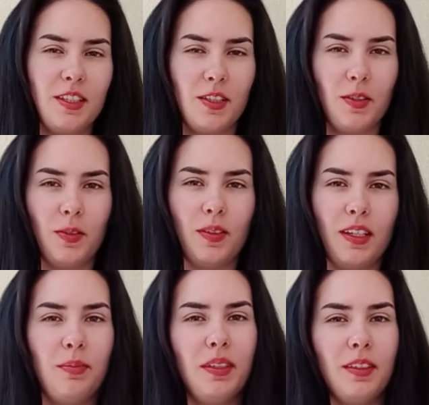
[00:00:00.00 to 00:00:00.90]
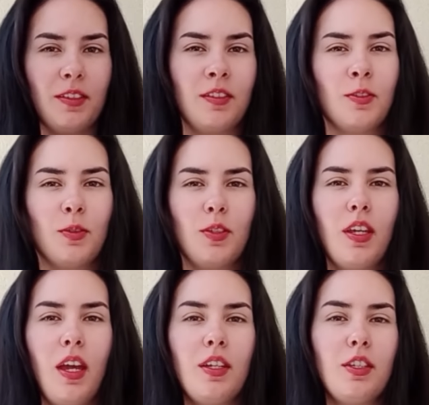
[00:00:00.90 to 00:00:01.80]
So let me introduce
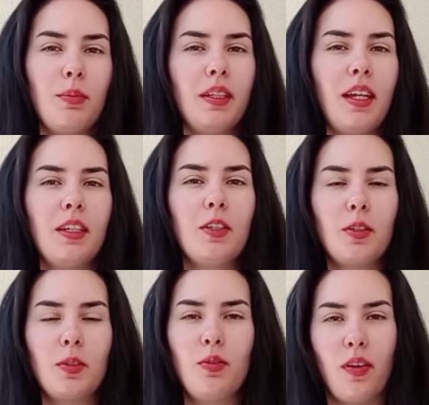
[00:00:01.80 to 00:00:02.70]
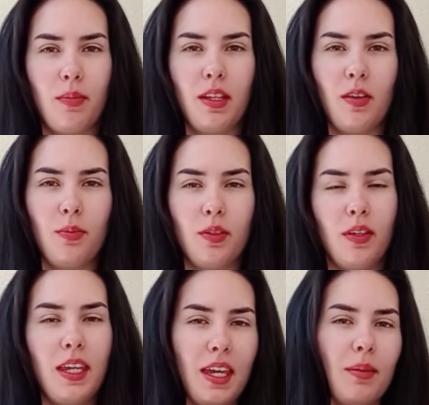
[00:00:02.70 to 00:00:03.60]
Gemini Google family of the
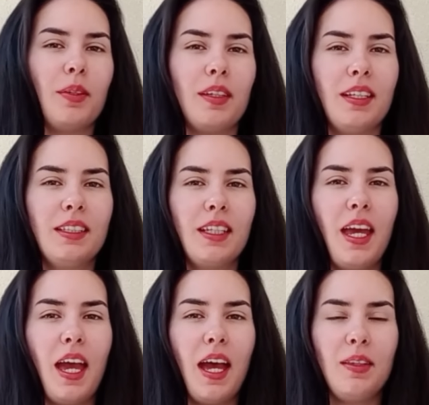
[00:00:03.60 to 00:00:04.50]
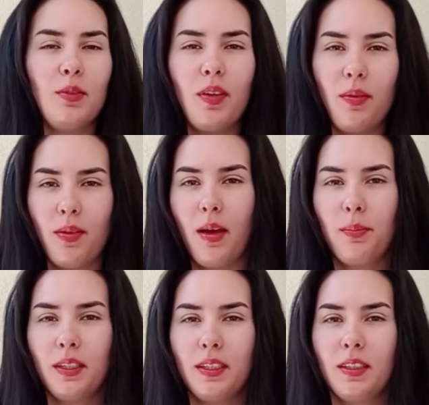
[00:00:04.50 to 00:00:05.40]
AI models, and the web app
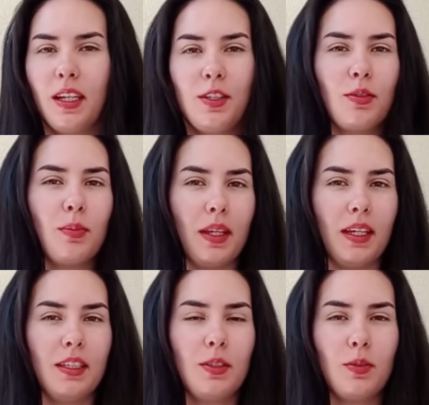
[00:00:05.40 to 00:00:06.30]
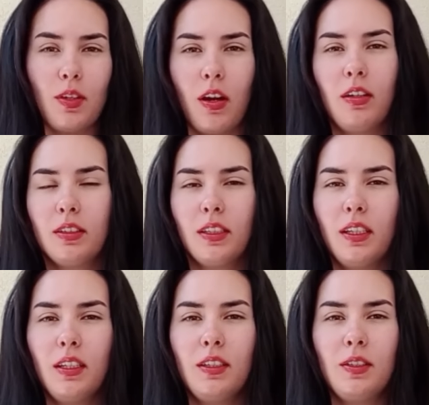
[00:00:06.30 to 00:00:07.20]
is the natural place to start.
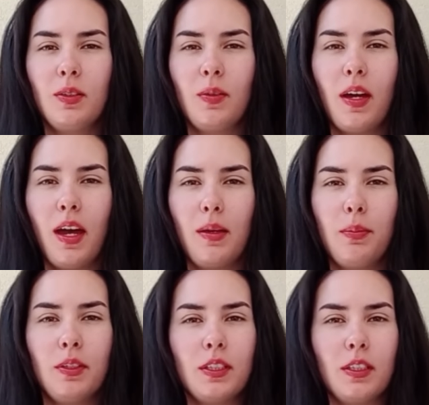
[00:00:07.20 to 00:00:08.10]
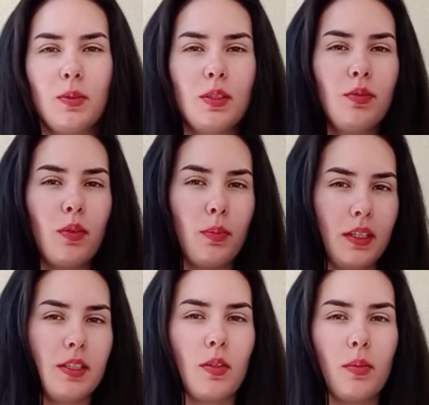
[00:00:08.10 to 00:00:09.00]
So I personally use it for
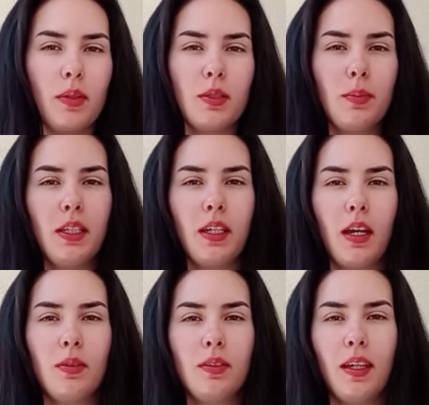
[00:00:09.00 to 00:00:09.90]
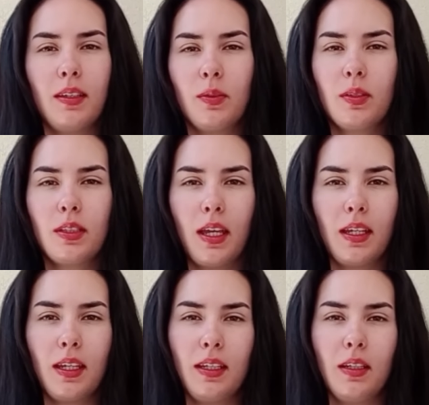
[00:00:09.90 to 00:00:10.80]
brainstorming, spitting out the titles,
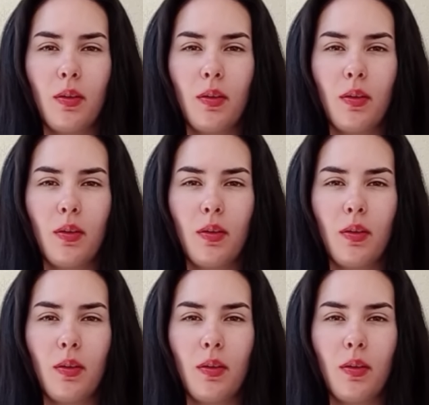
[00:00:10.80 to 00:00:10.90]
and getting